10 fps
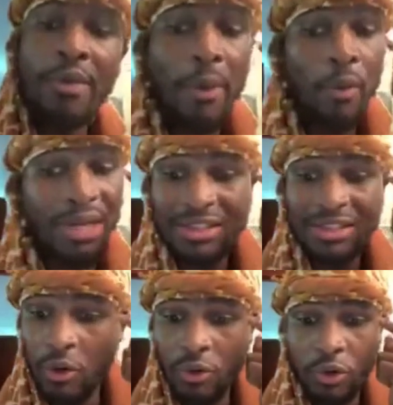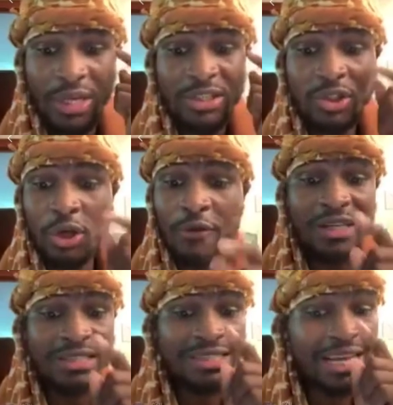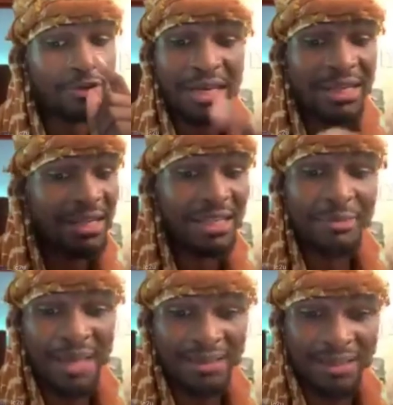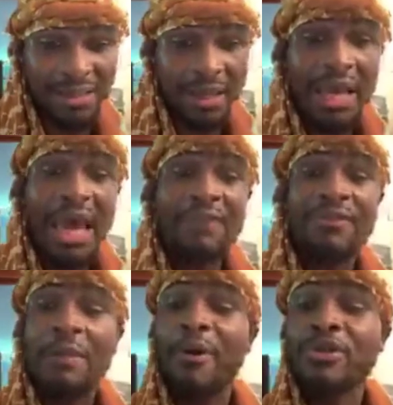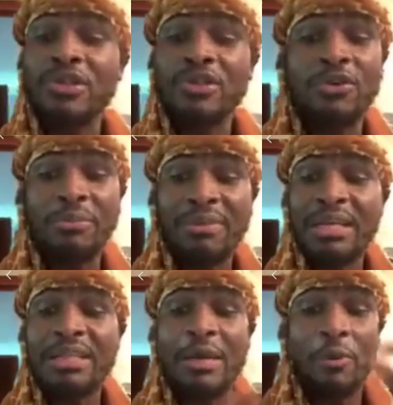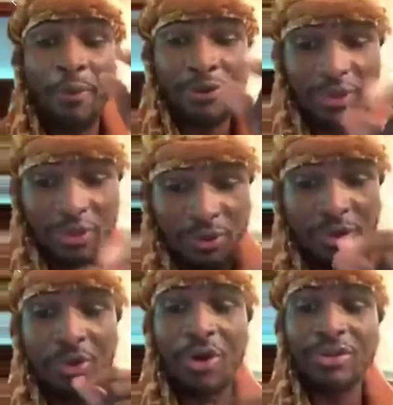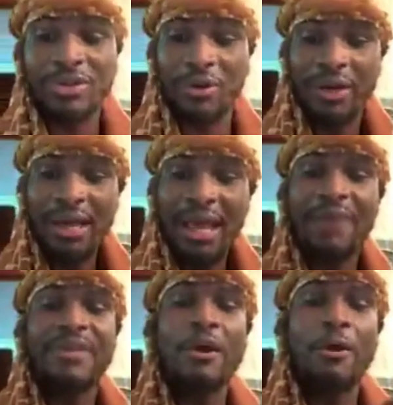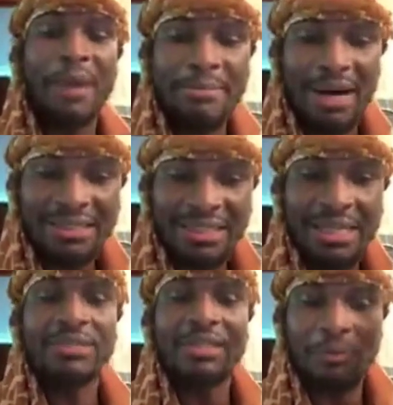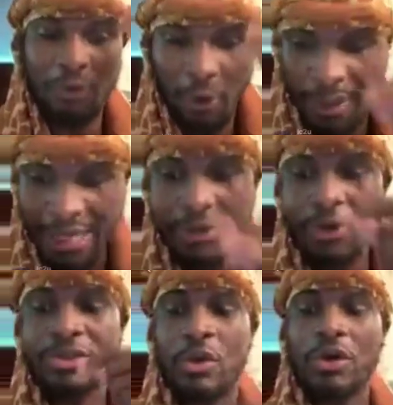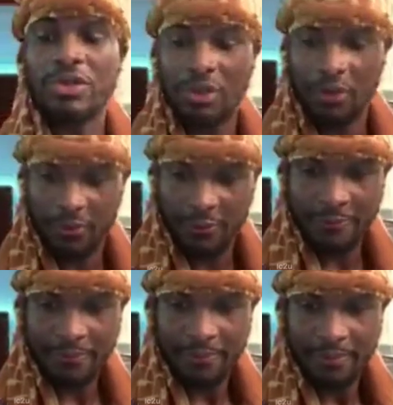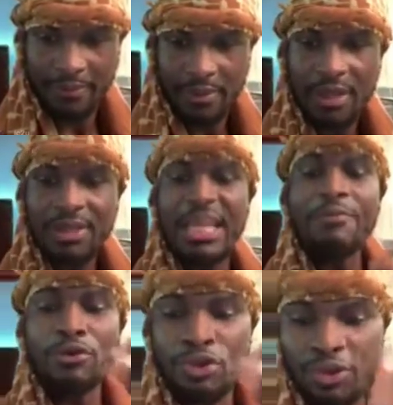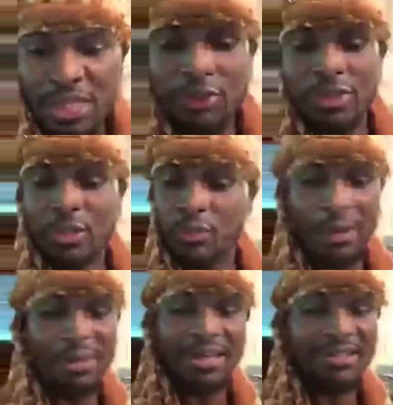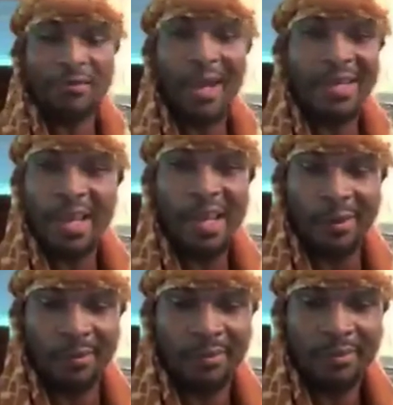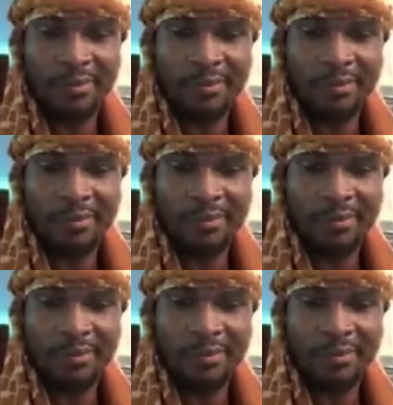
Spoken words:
Remember what I told you, a servant is not greater than his master. If they persecuted me, they will persecute you also. If they obey my teachings, they will obey yours also. They will treat you this way because of my name.